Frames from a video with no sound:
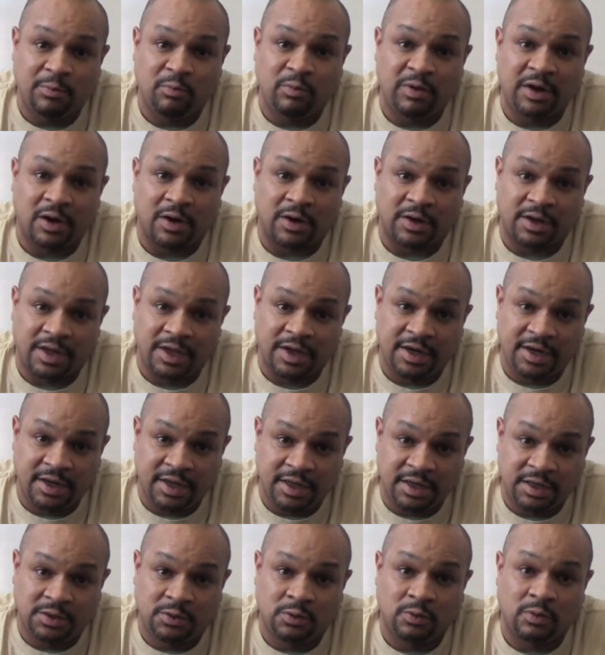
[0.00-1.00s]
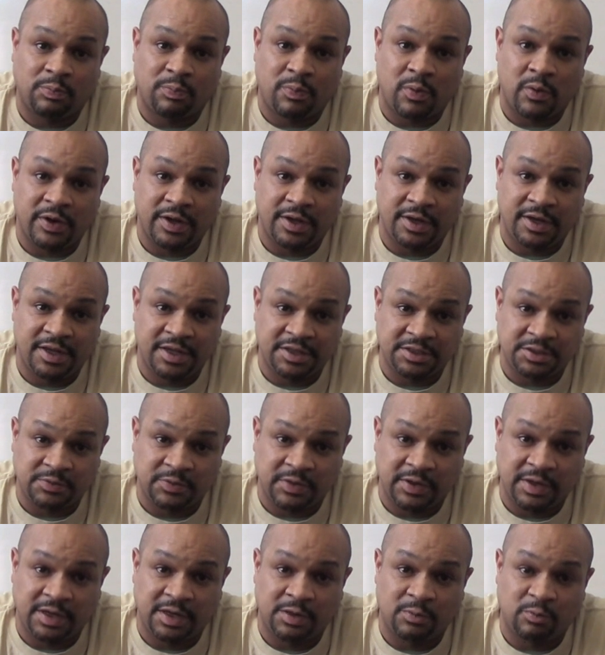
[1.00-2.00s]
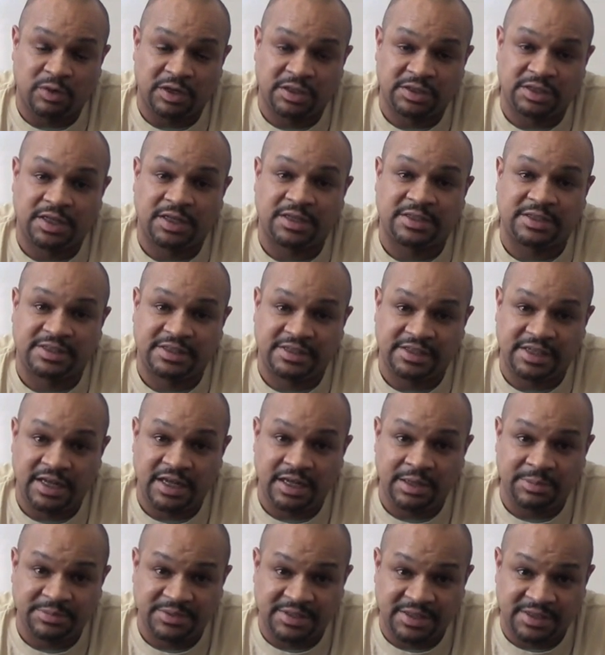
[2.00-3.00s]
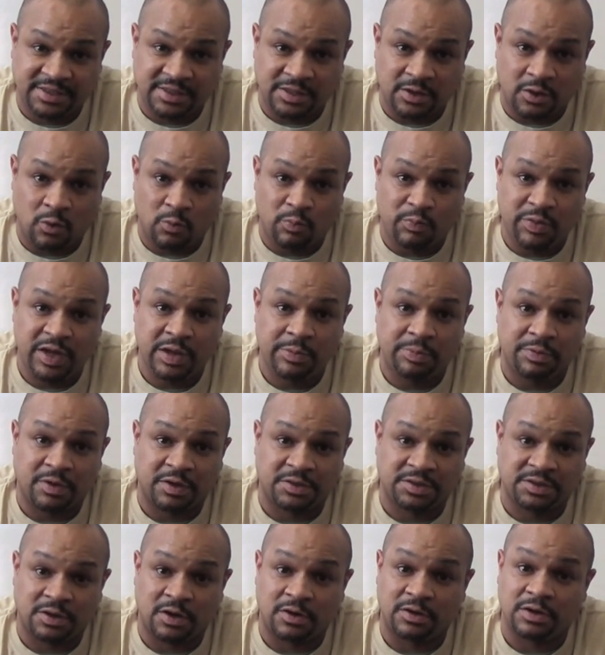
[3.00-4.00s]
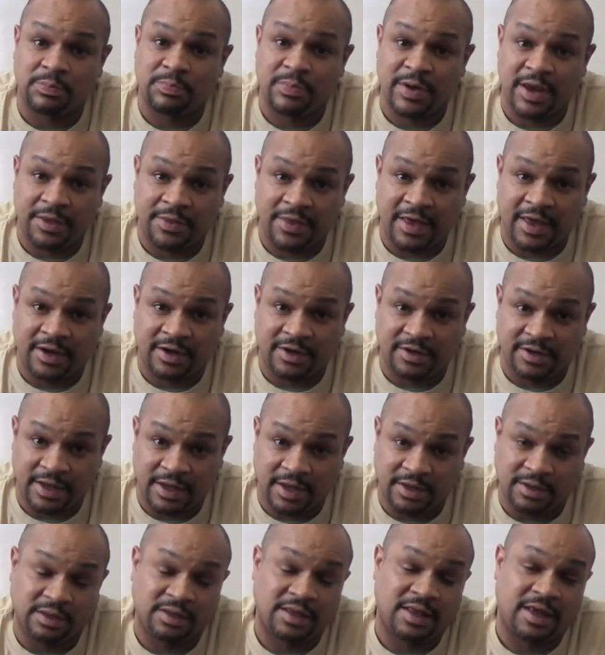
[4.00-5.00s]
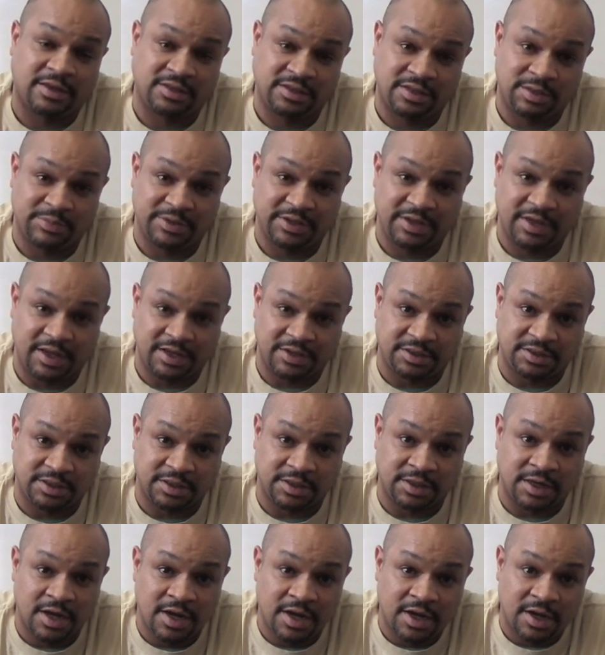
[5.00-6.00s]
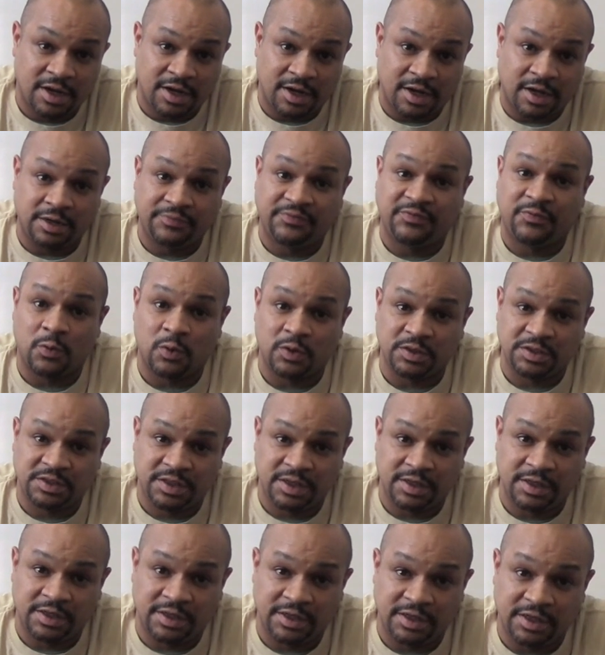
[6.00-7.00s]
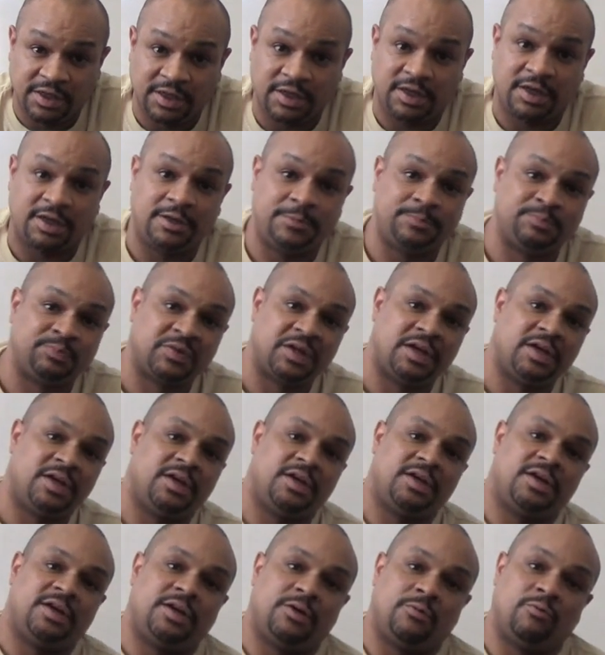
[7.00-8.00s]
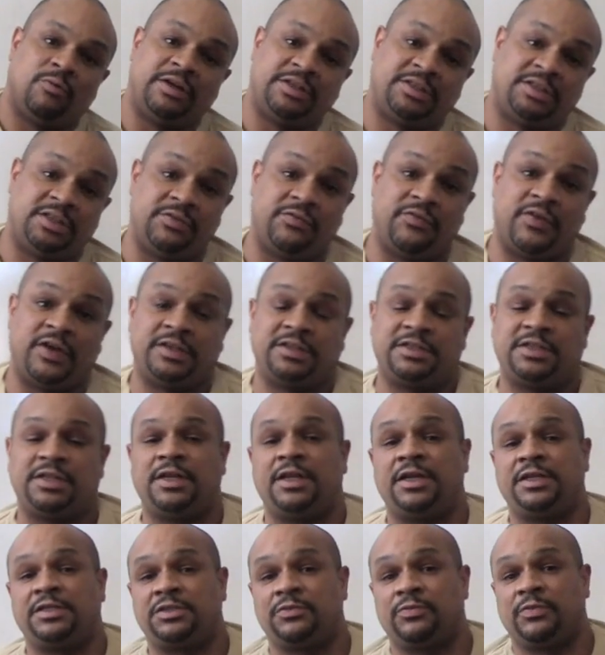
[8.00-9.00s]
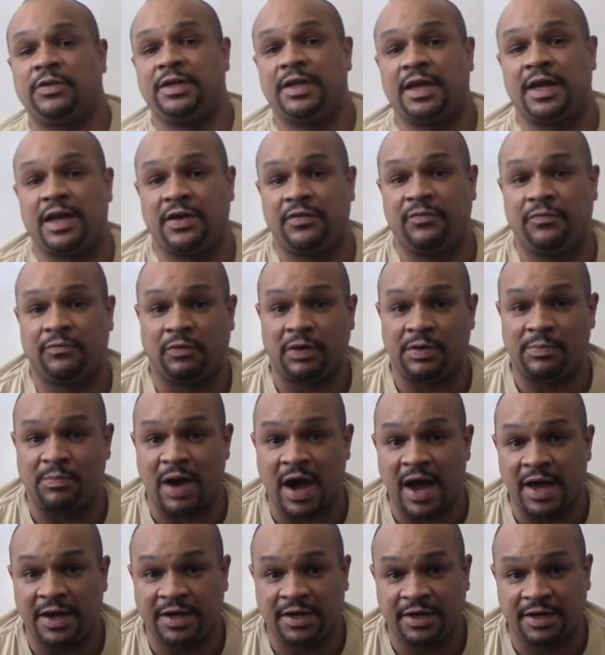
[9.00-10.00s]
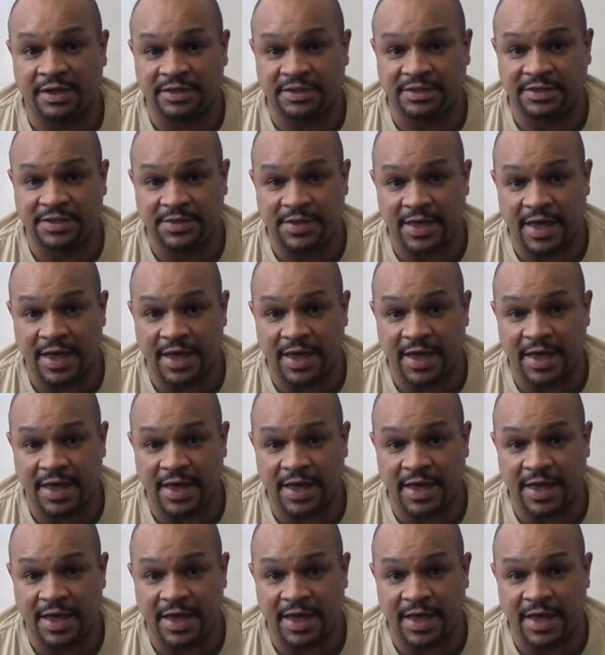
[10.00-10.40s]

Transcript: we are getting it to a point in history in which it seems as though people are starting to pay that some attention. Unfortunately, recent events in history have reminded us